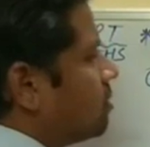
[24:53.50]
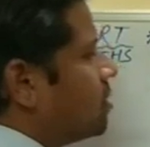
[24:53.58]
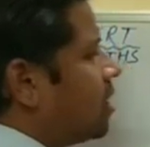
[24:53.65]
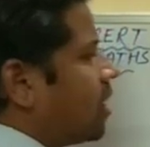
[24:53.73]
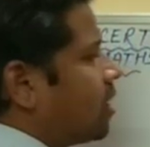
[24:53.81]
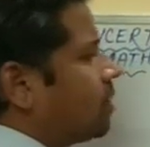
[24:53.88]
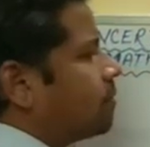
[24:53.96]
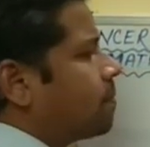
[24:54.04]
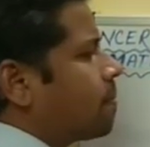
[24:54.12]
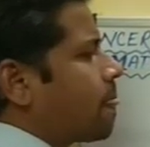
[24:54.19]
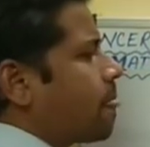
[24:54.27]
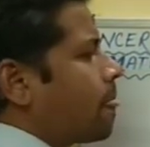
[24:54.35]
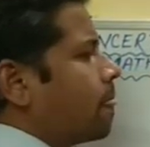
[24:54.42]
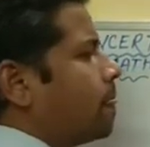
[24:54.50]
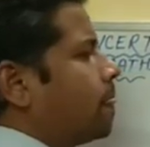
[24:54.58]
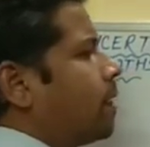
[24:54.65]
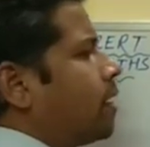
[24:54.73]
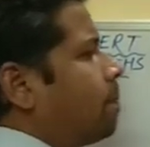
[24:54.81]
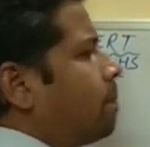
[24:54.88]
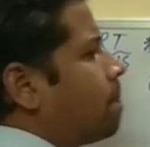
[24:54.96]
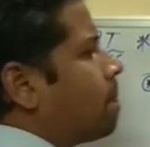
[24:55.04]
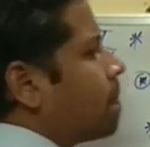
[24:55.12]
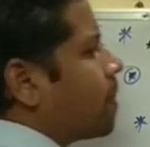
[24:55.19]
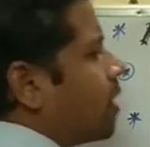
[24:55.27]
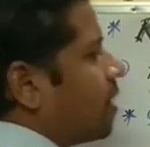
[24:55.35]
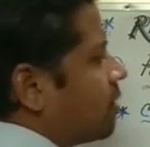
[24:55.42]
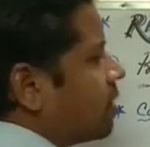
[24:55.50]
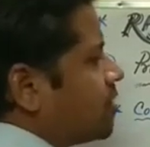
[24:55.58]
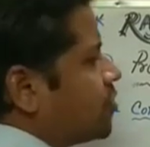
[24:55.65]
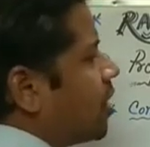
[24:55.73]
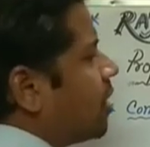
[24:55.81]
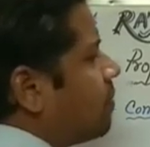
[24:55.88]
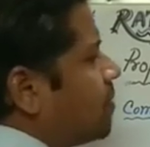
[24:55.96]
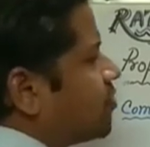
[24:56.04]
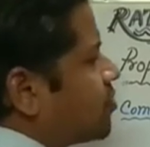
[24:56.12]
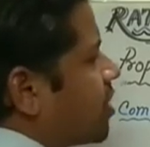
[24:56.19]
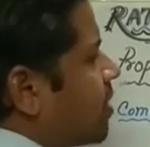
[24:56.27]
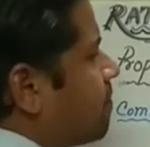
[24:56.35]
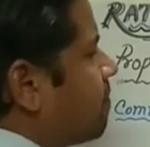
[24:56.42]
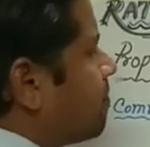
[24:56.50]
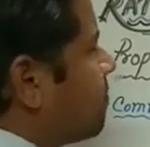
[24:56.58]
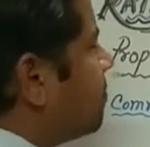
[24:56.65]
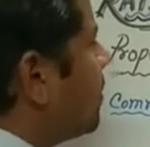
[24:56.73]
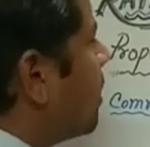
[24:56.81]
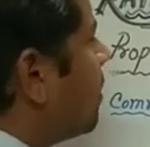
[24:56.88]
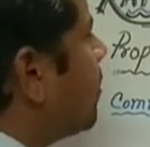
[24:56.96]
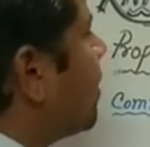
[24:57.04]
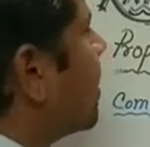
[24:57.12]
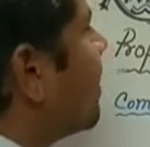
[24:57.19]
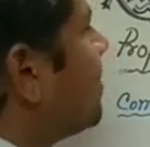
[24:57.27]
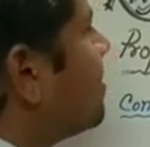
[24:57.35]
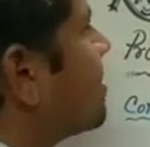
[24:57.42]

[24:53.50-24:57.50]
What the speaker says: then the result be same, then we can